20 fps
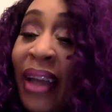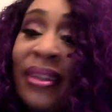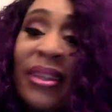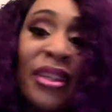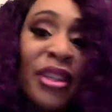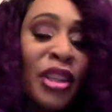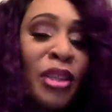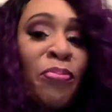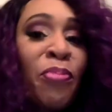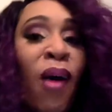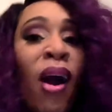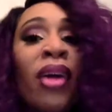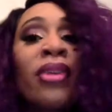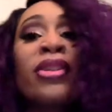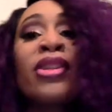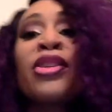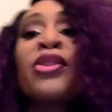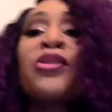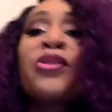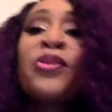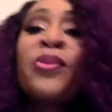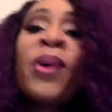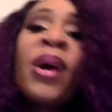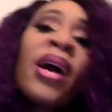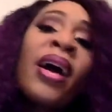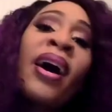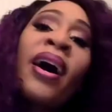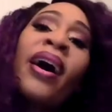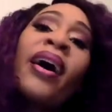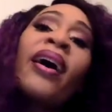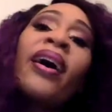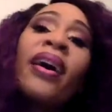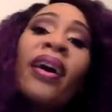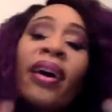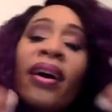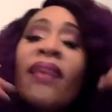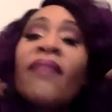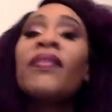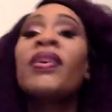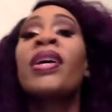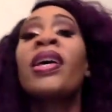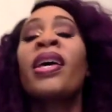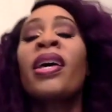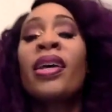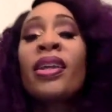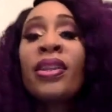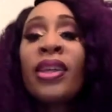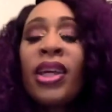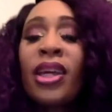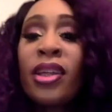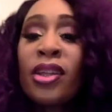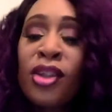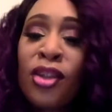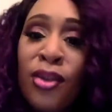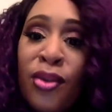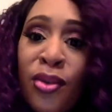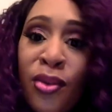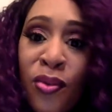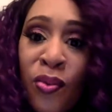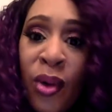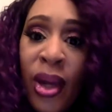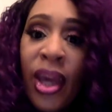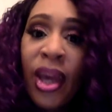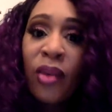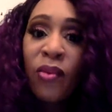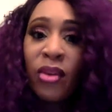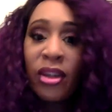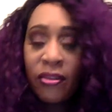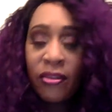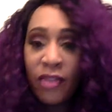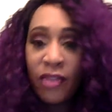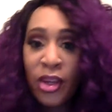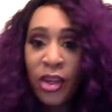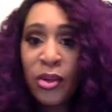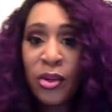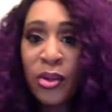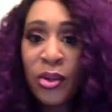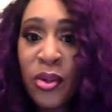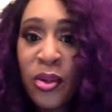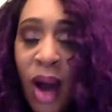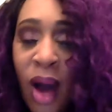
This is part two of the two wig review.